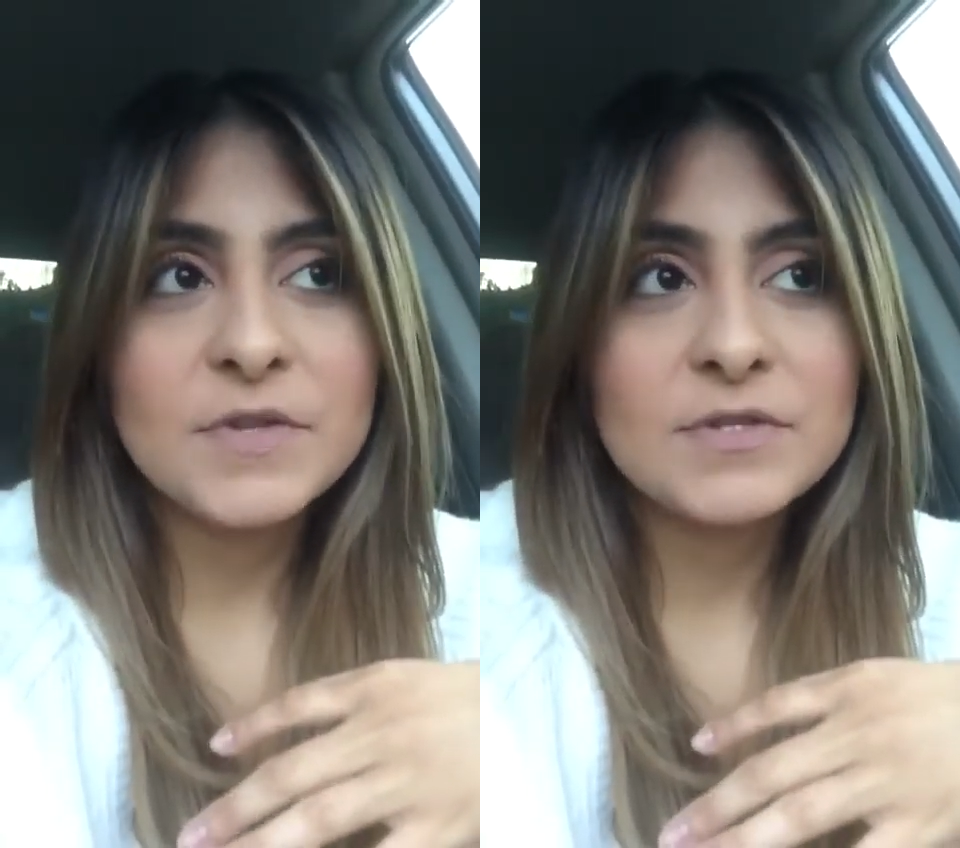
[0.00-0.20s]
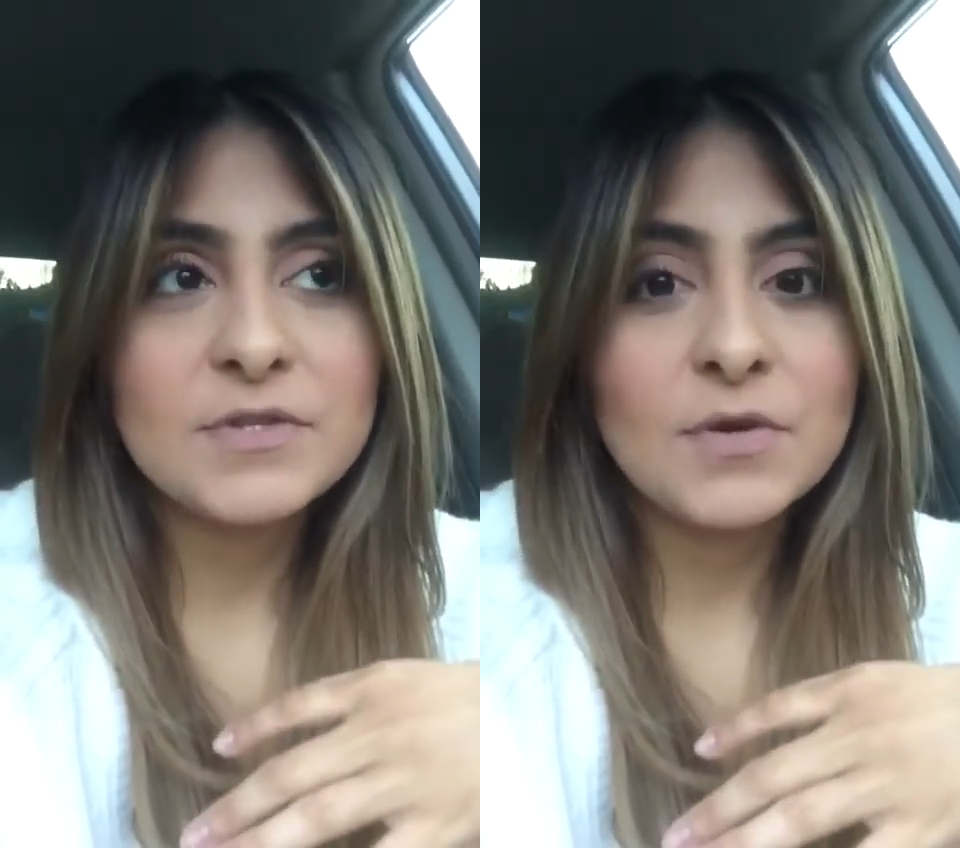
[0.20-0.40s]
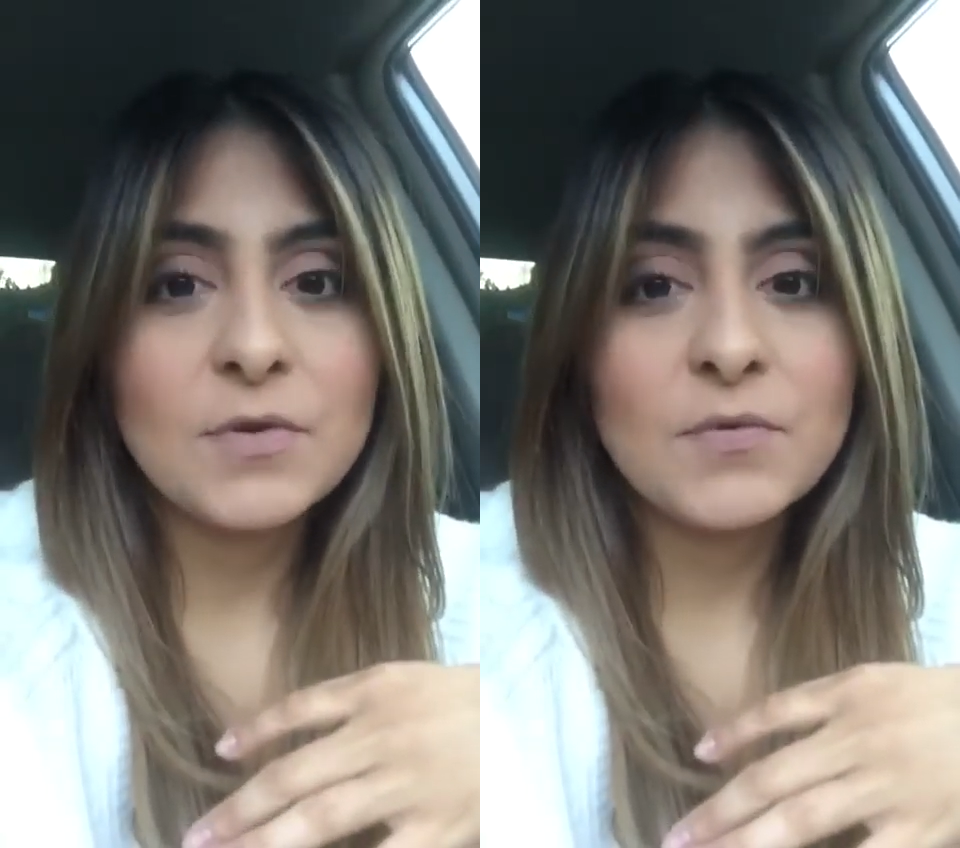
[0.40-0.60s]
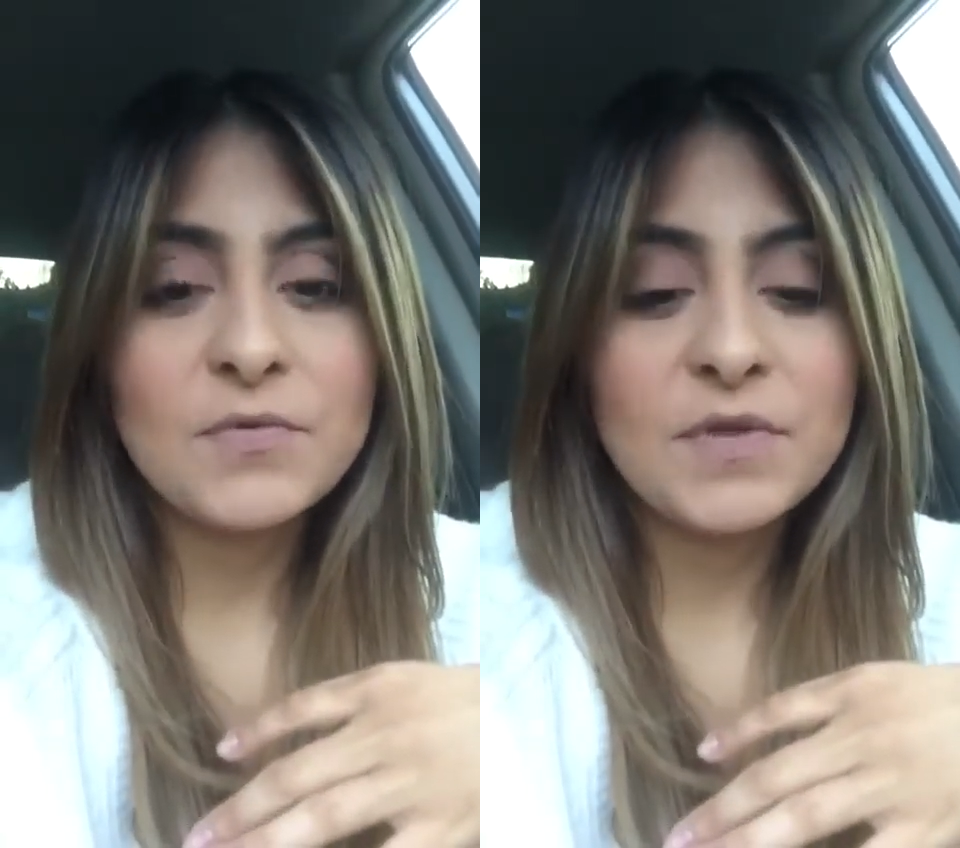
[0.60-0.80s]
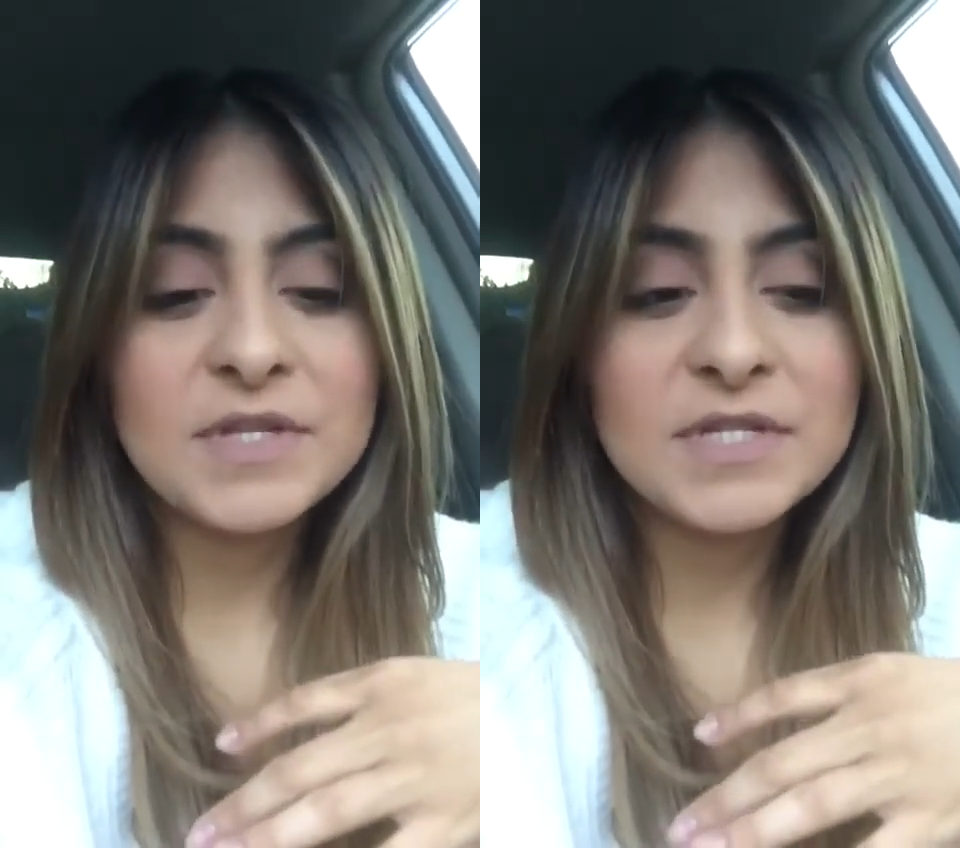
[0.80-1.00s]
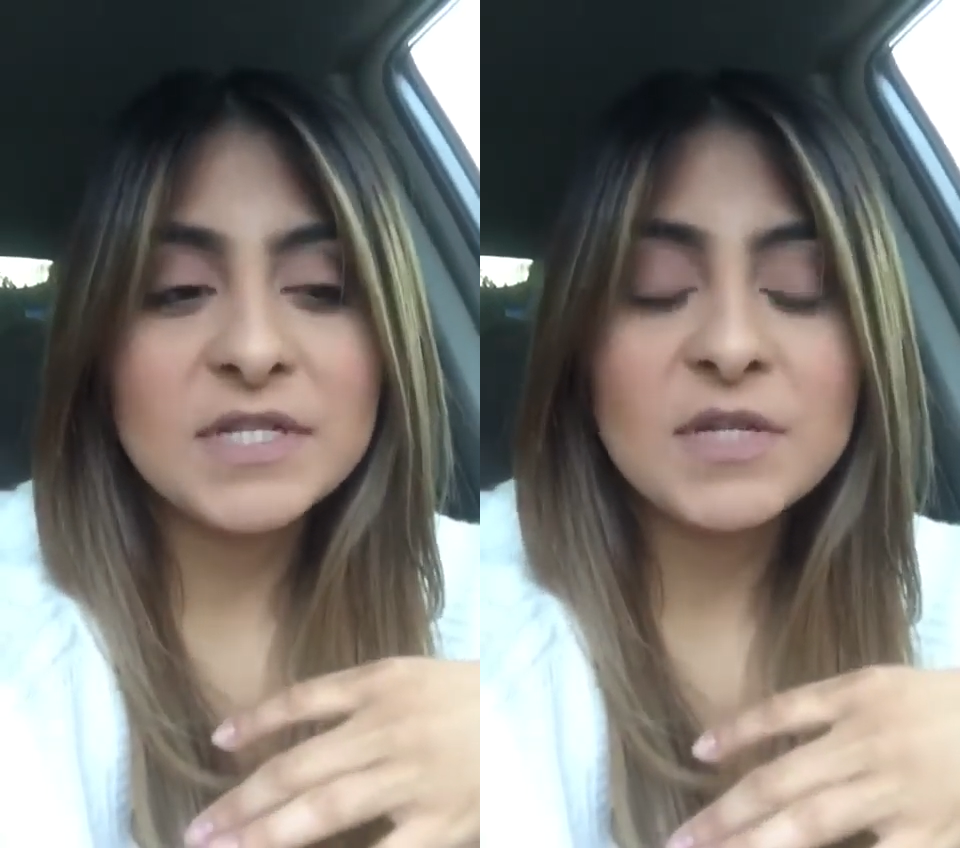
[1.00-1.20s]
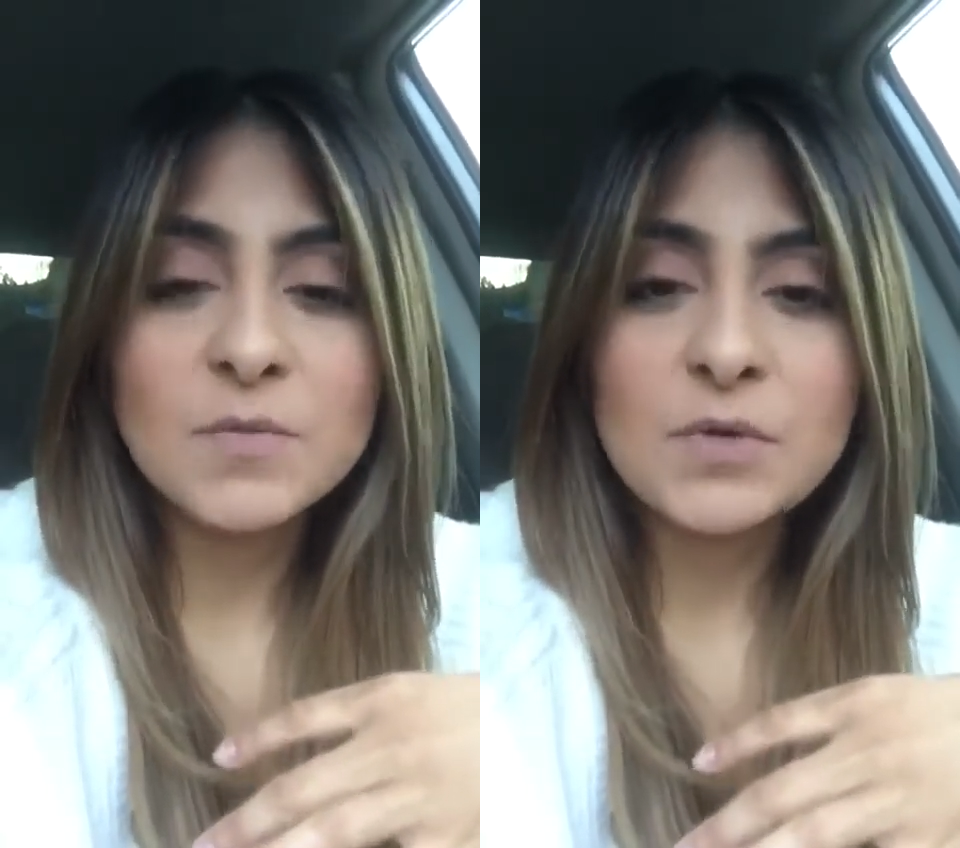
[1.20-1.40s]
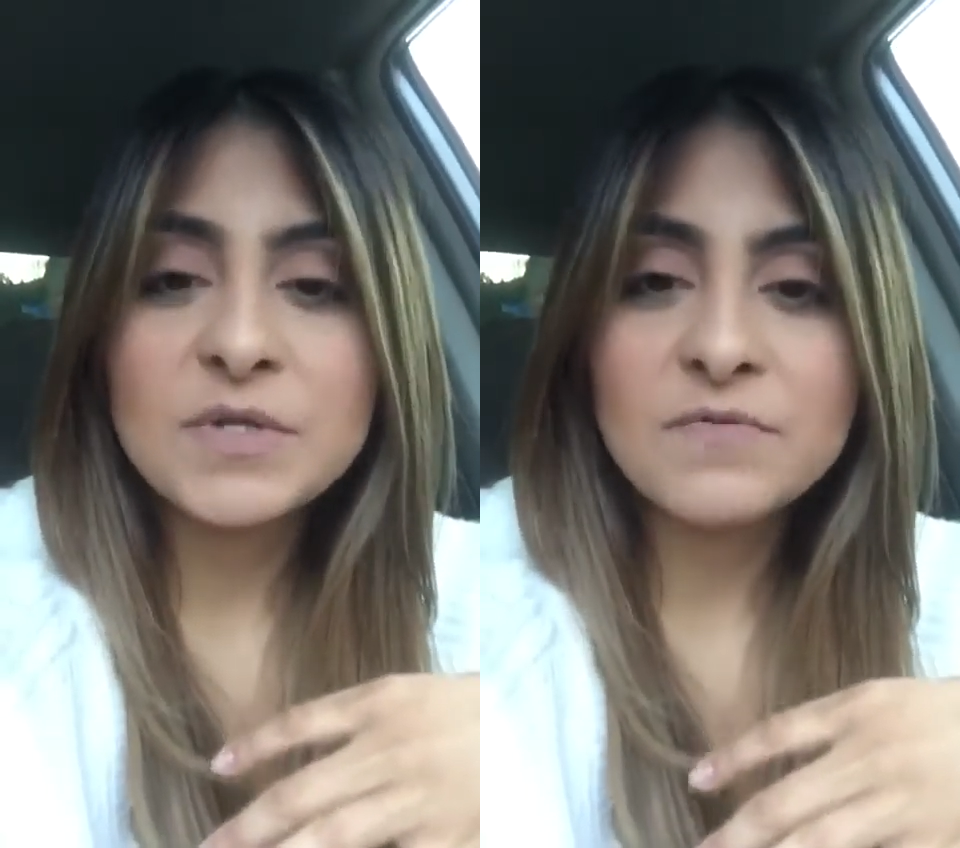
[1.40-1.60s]
So this is the
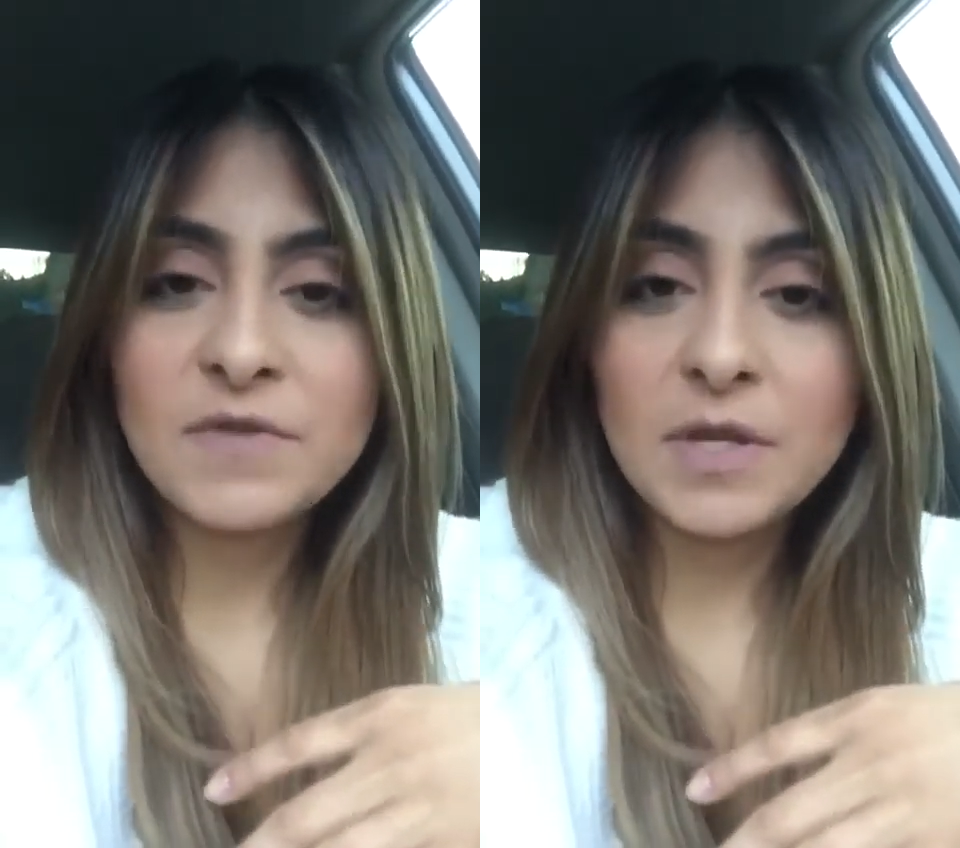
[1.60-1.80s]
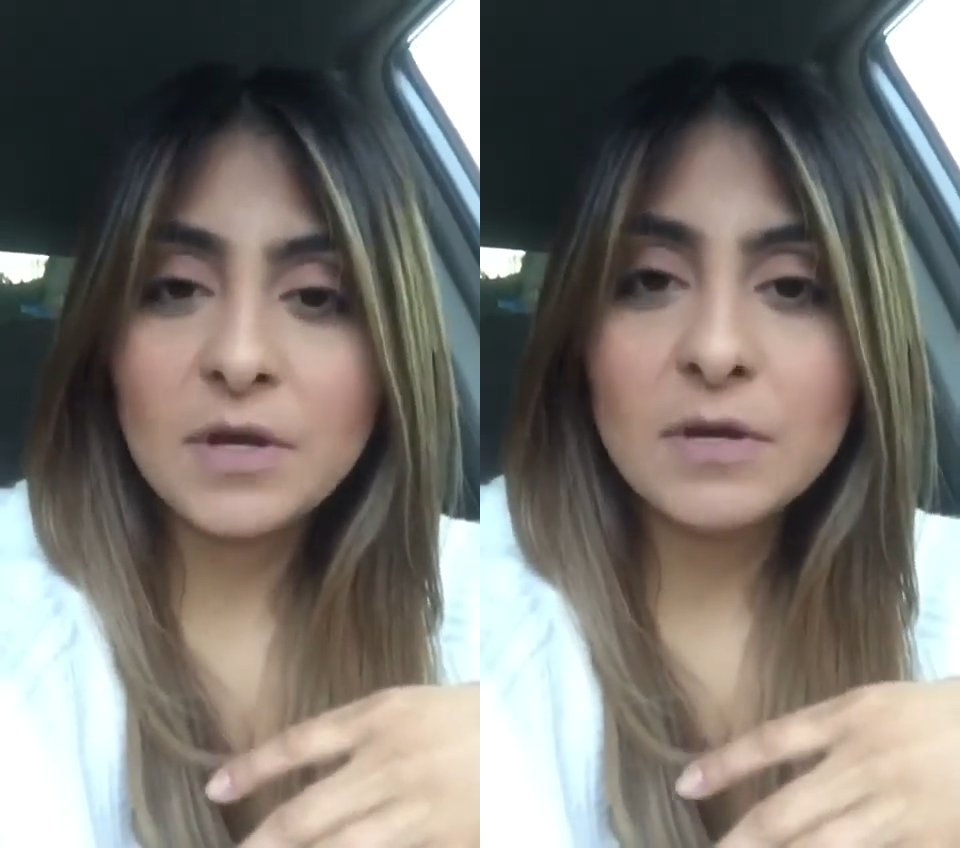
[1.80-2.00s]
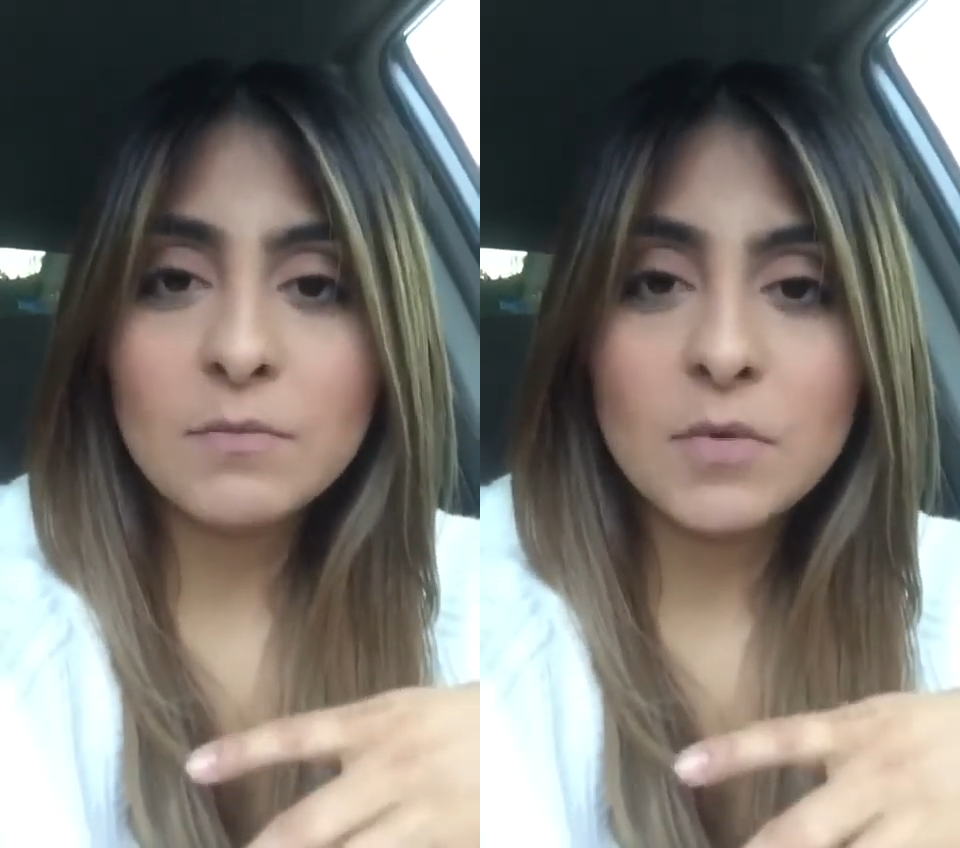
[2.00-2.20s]
most severe.